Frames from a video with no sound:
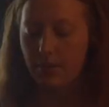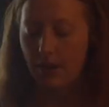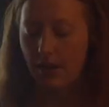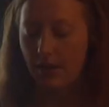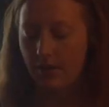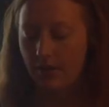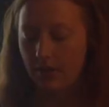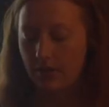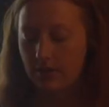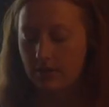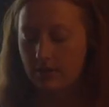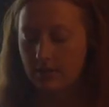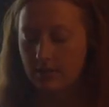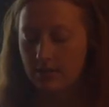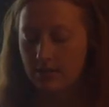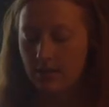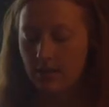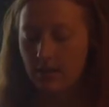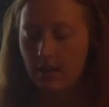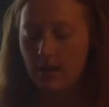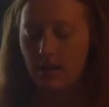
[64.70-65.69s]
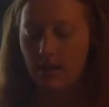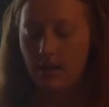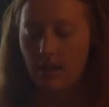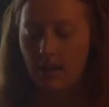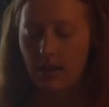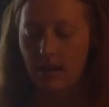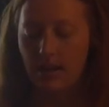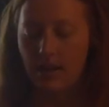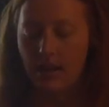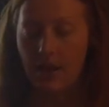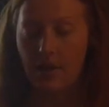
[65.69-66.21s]
balance,
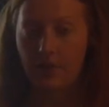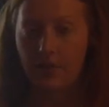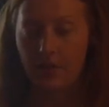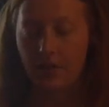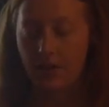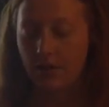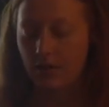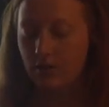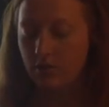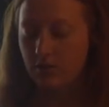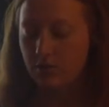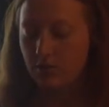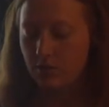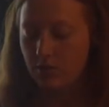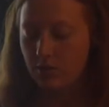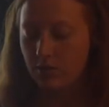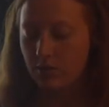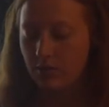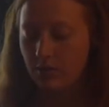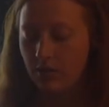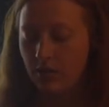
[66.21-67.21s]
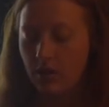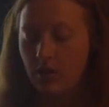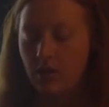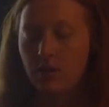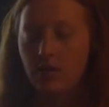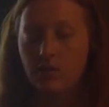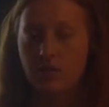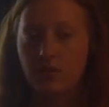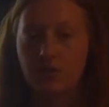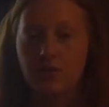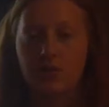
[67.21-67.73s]
calorie control,
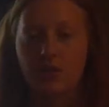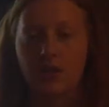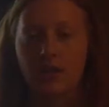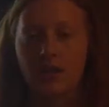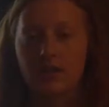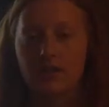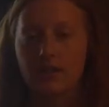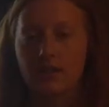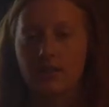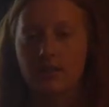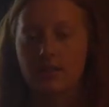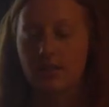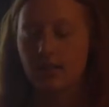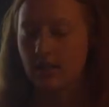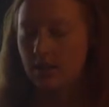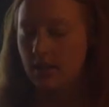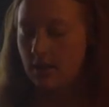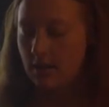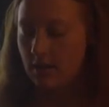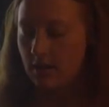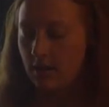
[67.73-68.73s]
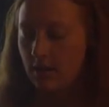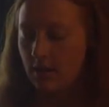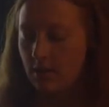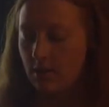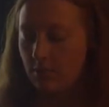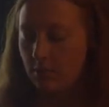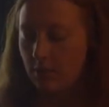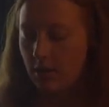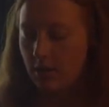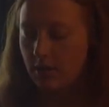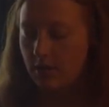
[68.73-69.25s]
nutrient density,
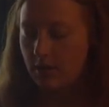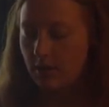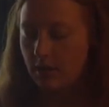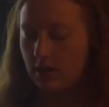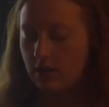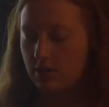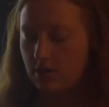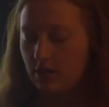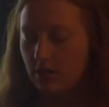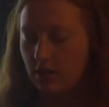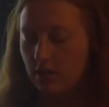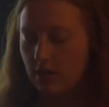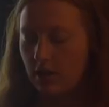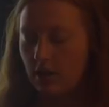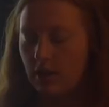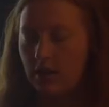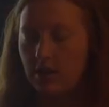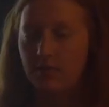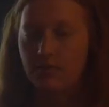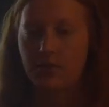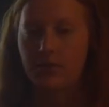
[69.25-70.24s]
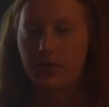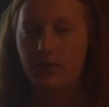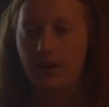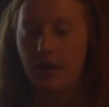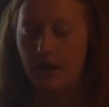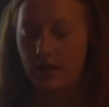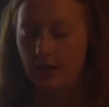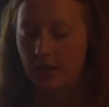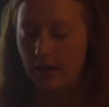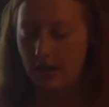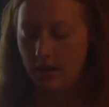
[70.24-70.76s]
moderation, and
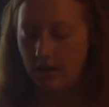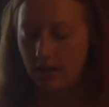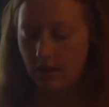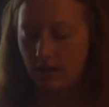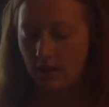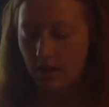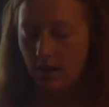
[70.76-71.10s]
variety.